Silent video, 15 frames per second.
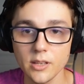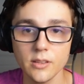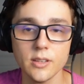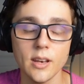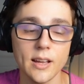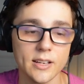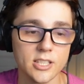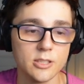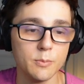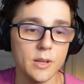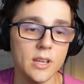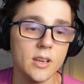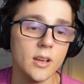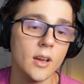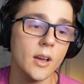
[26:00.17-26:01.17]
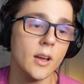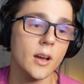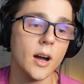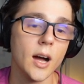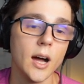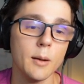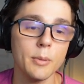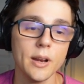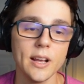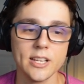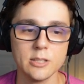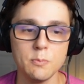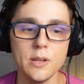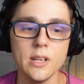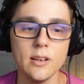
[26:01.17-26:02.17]
than X speed. But X
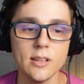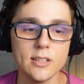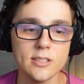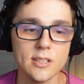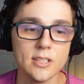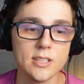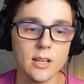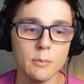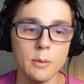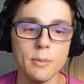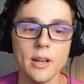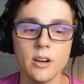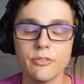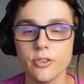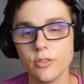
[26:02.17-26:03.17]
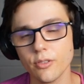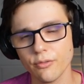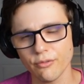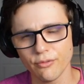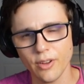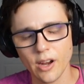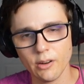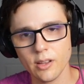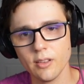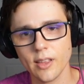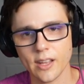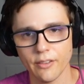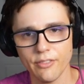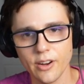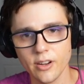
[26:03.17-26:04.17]
speed is going to be better for
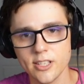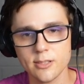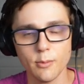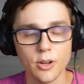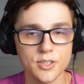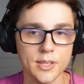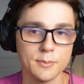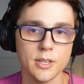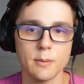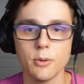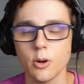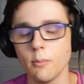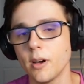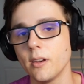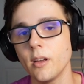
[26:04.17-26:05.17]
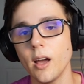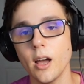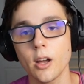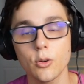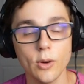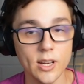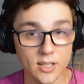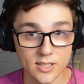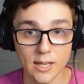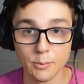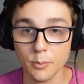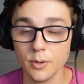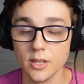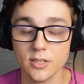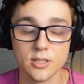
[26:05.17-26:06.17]
a very small subset of Pokemon. A great example
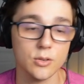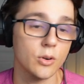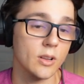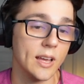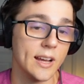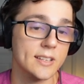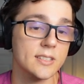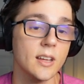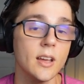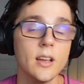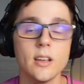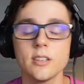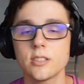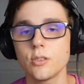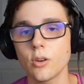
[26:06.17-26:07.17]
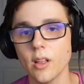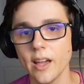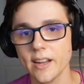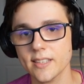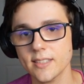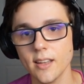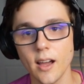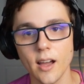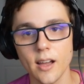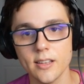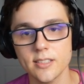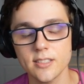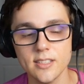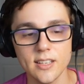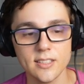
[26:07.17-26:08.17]
being Snorlax. Snorlax,
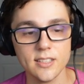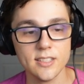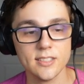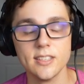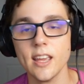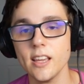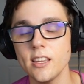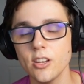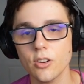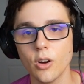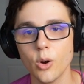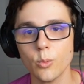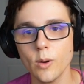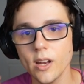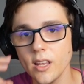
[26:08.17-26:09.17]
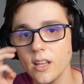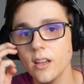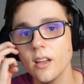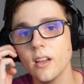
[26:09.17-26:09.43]
since he's tankier already,